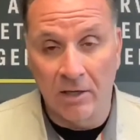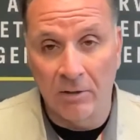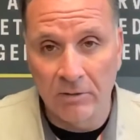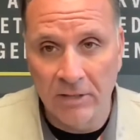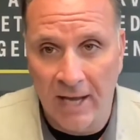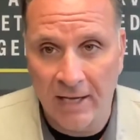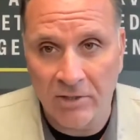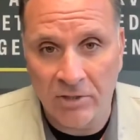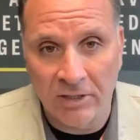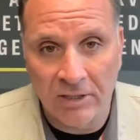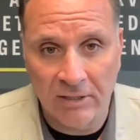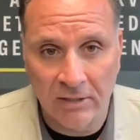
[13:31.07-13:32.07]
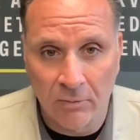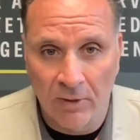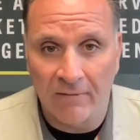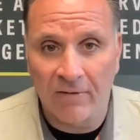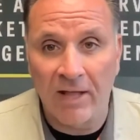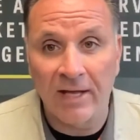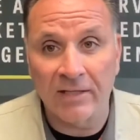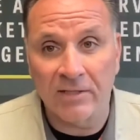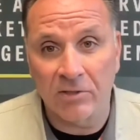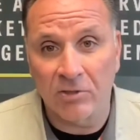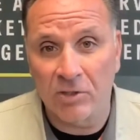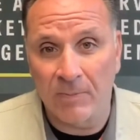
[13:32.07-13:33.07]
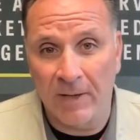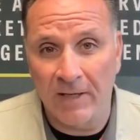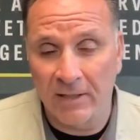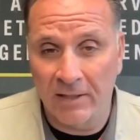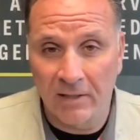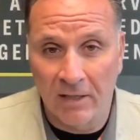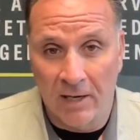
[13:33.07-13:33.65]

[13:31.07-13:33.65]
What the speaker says: actually we have clients that are spending